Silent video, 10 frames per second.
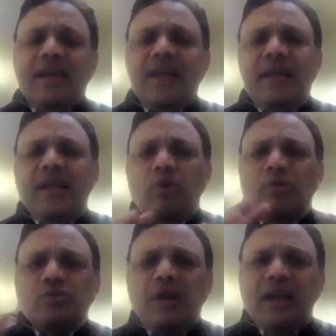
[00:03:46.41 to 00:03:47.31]
India
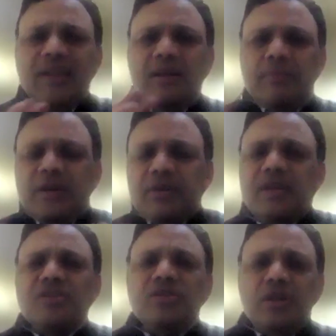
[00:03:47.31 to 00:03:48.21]
also had a little bit
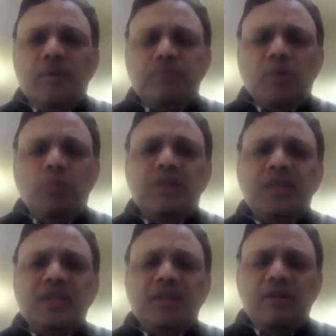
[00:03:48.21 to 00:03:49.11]
tryst with
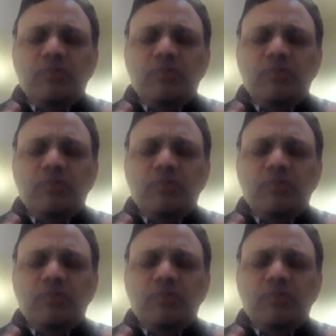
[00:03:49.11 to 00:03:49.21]
the